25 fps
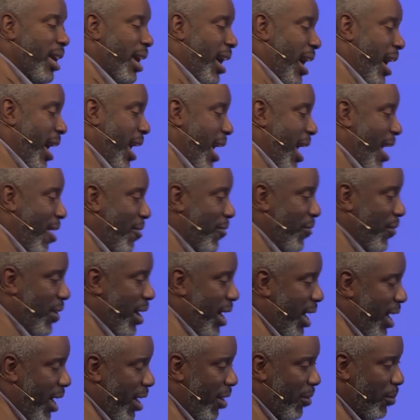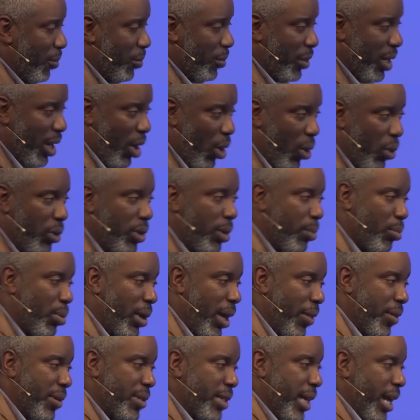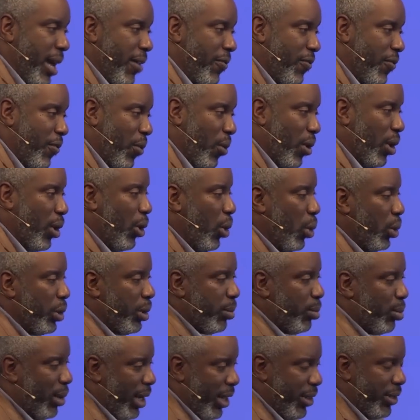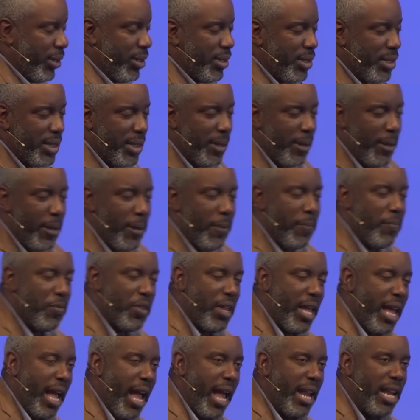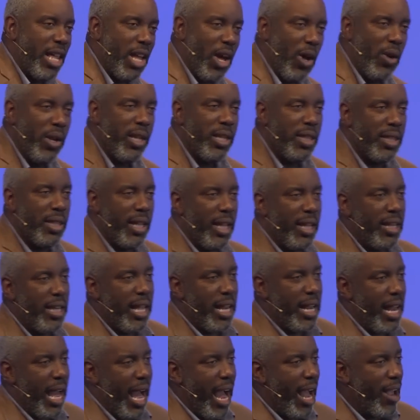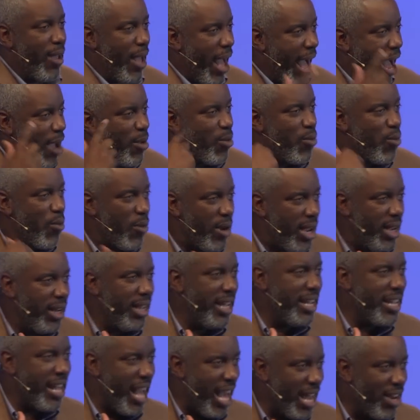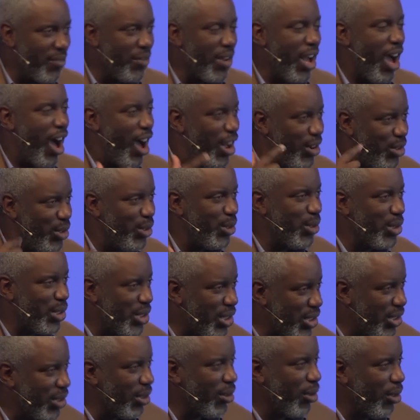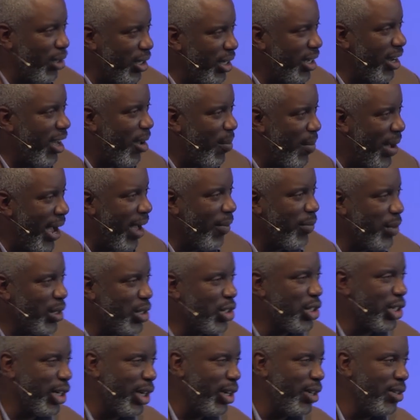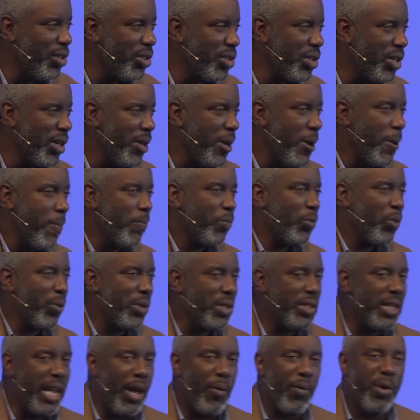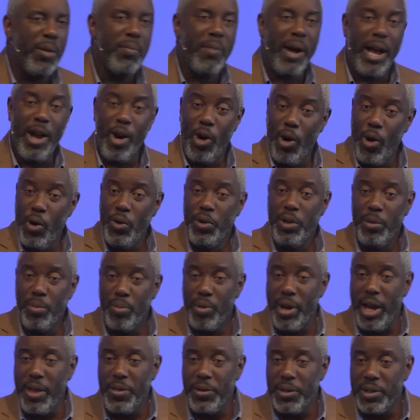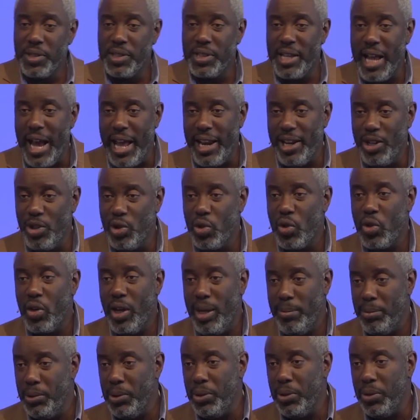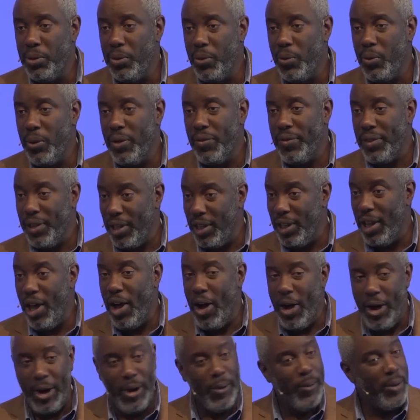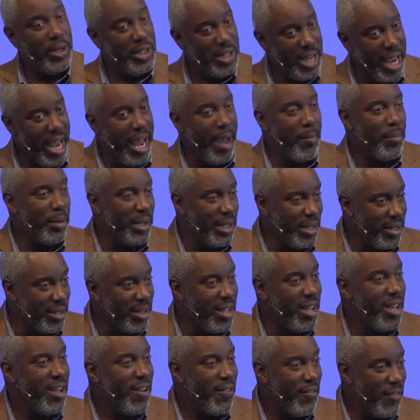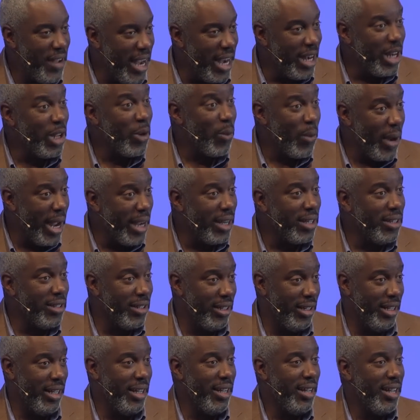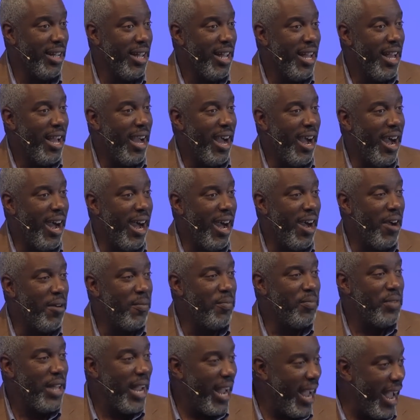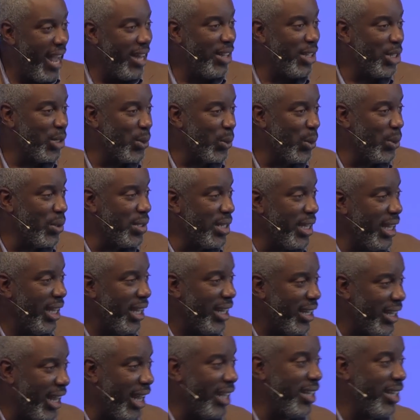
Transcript: I have um, older brothers. I have four older brothers. And the only thing that I, I really kind of understood about the church was that when my older brothers got in trouble with the law, which happened fairly regularly, uh, they had this routine.